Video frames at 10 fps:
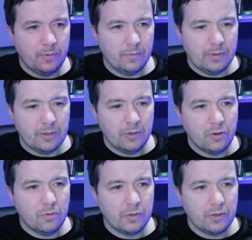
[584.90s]
We're gonna
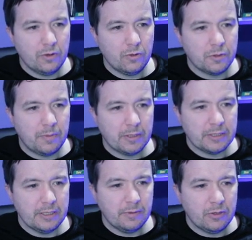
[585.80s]
go. We're gonna go to
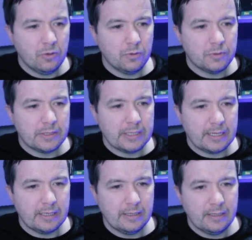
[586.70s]
positive. We're gonna go to
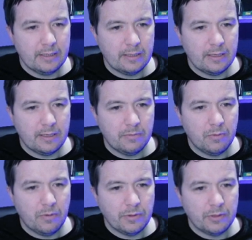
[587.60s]
attacking. Uh, but
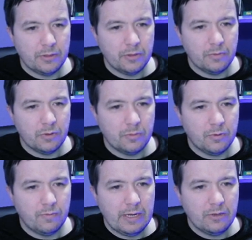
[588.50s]
what we're gonna do? We're gonna put
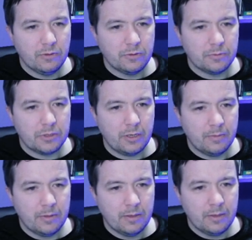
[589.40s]
Rakels up top
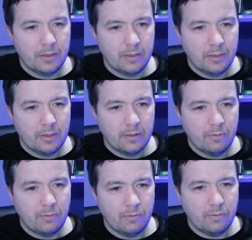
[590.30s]

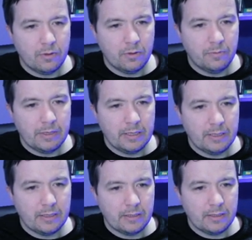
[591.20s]
we're going to bring
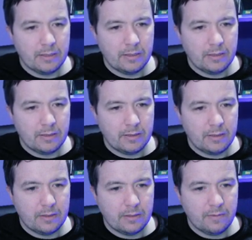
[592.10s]

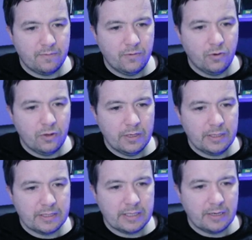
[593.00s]
four in the
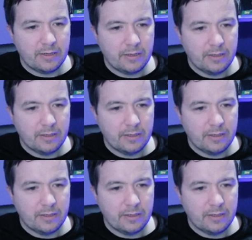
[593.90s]
centre.